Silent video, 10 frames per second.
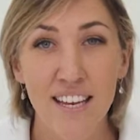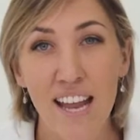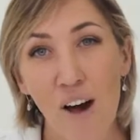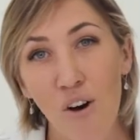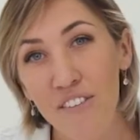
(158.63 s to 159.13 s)

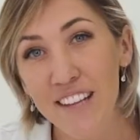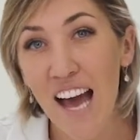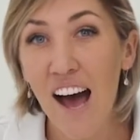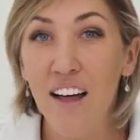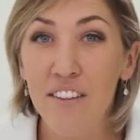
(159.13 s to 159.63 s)
Now, on the
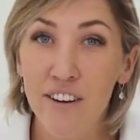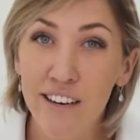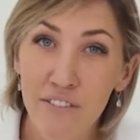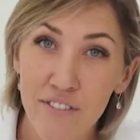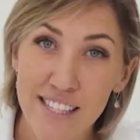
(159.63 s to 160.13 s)
other
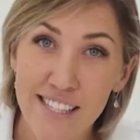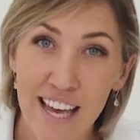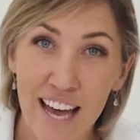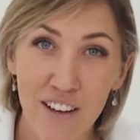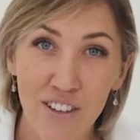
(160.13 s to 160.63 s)
end of the
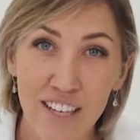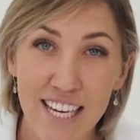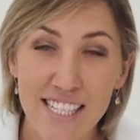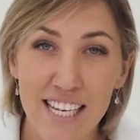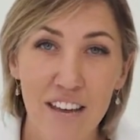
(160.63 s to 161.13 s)
scale
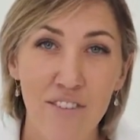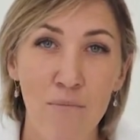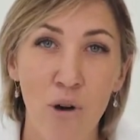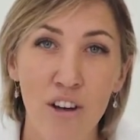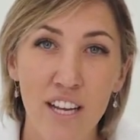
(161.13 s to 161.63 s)
in TV
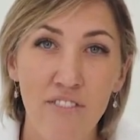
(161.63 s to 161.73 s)
mode,